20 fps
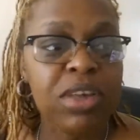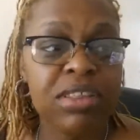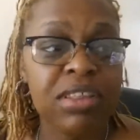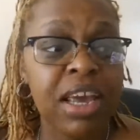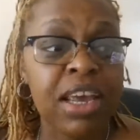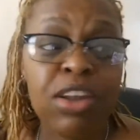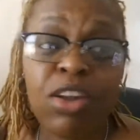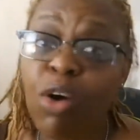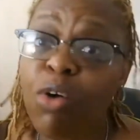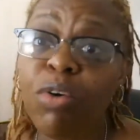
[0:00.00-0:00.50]

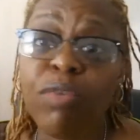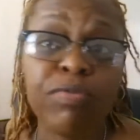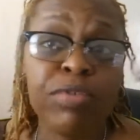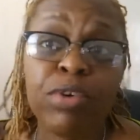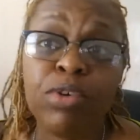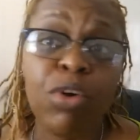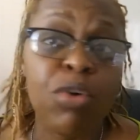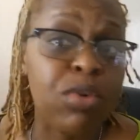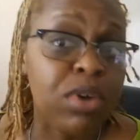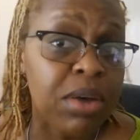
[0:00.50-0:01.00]
because they know
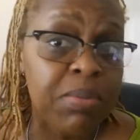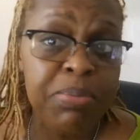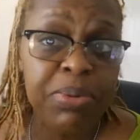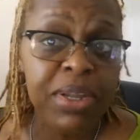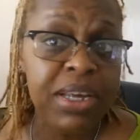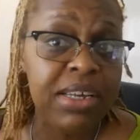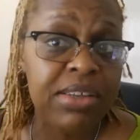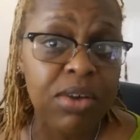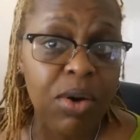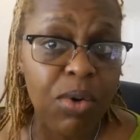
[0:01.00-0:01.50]
if you don't
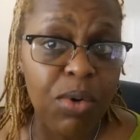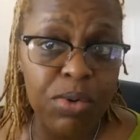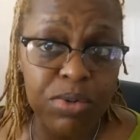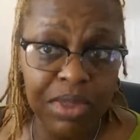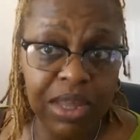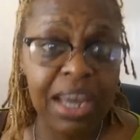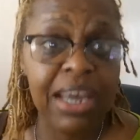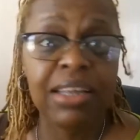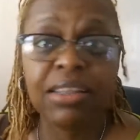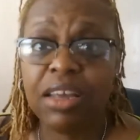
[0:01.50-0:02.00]
complete the
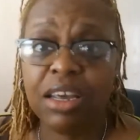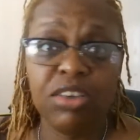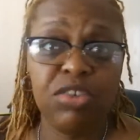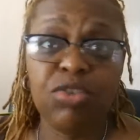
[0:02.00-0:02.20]
whole thing,